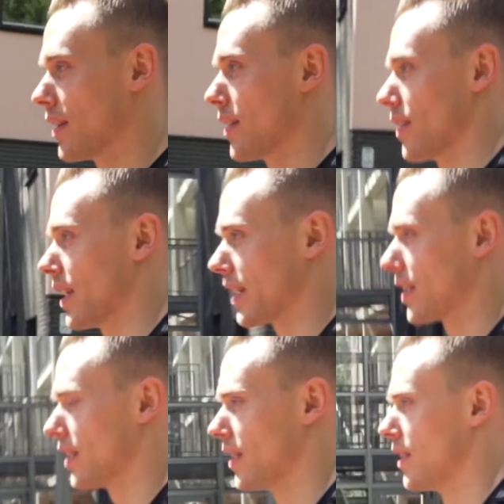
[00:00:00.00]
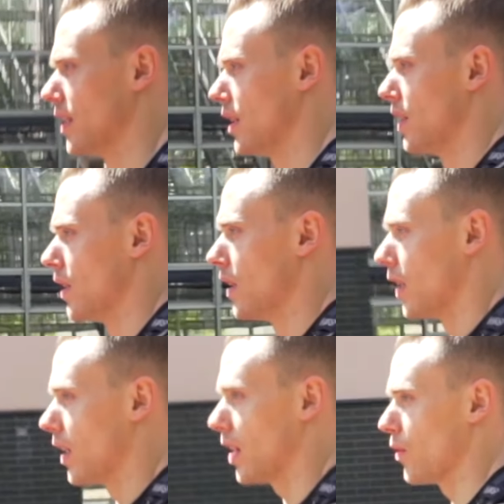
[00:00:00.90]
they're like,
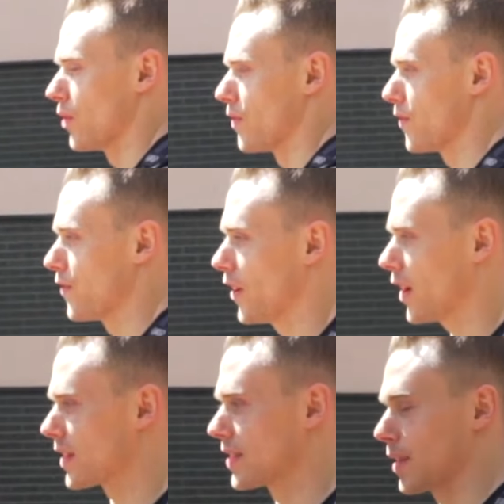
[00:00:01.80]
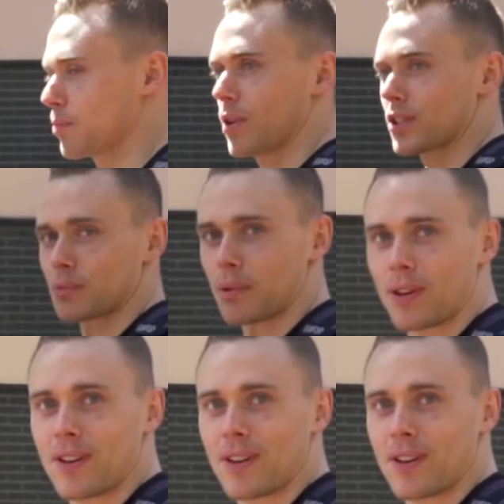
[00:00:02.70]
how the fuck is that possible?